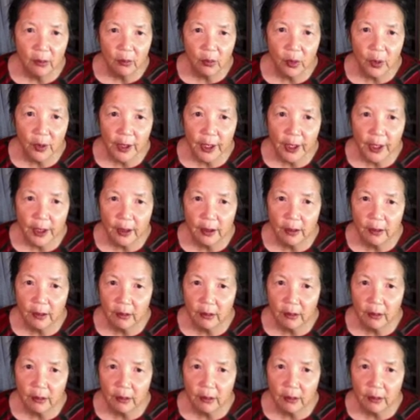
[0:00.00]
well, then
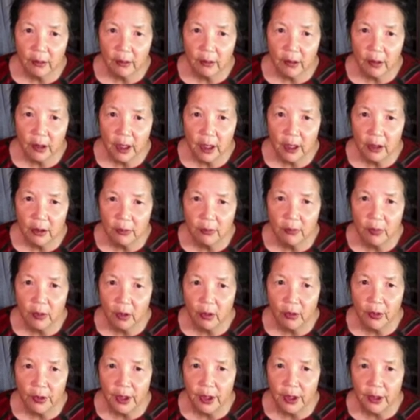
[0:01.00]
he could
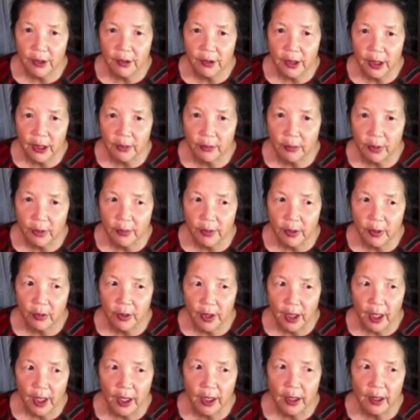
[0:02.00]
blow here and it would be
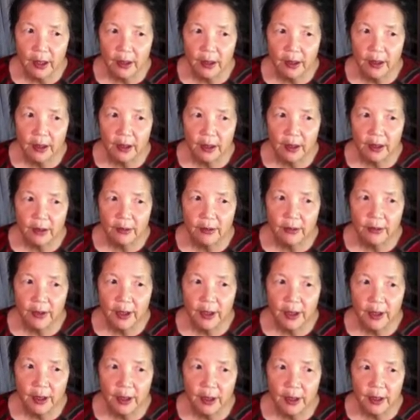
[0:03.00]
okay,
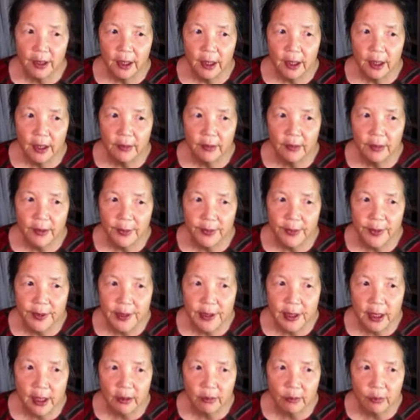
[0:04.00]
right? It would
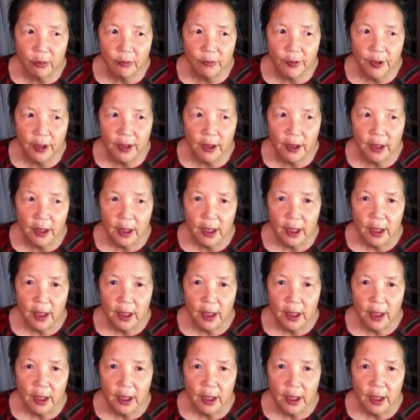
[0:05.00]
start moving.